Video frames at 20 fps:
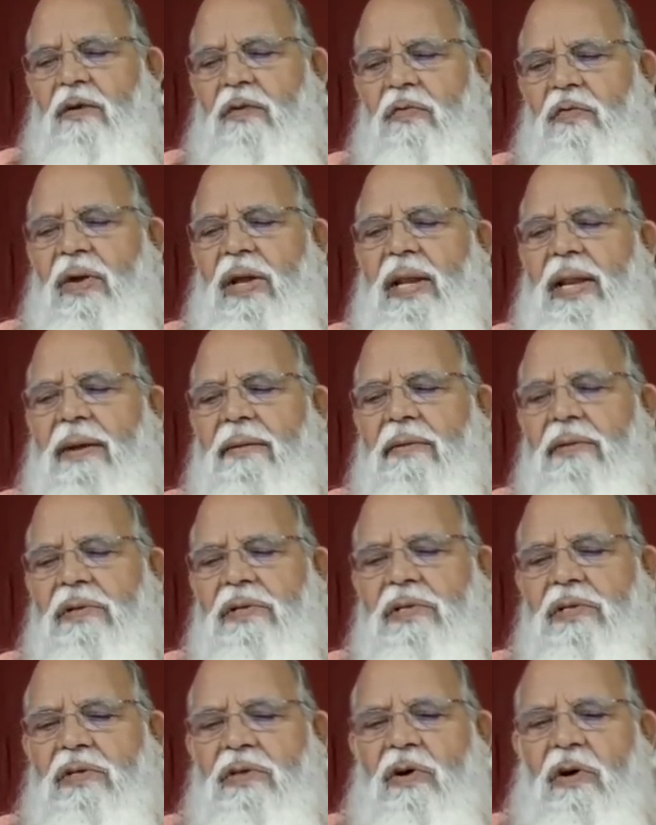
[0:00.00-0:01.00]
When I
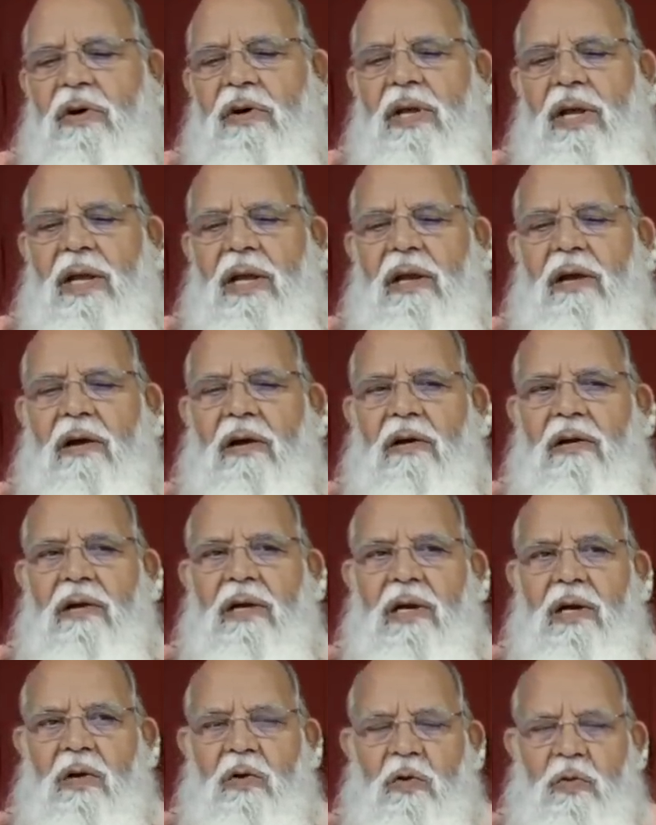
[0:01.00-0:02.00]
was talking
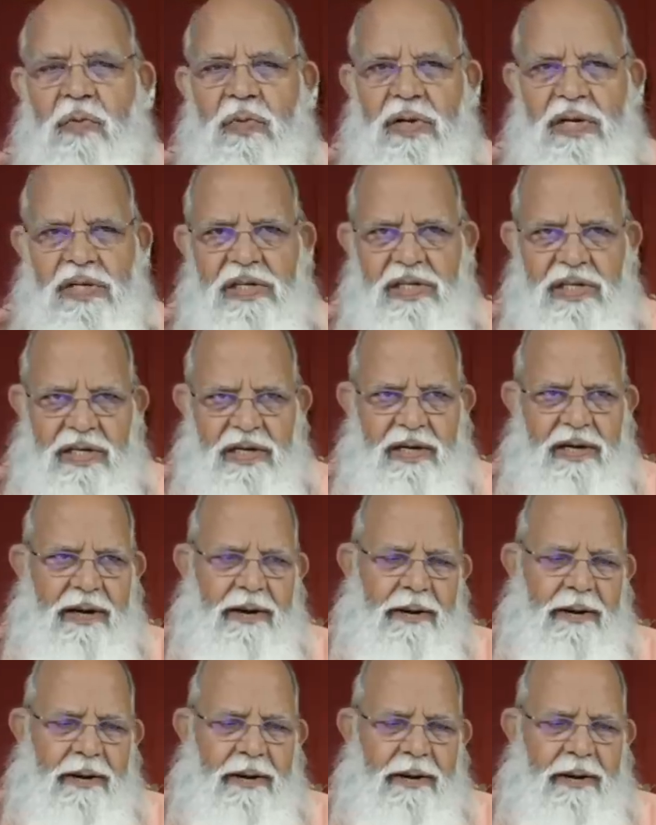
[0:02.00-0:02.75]
on Kathopanishad,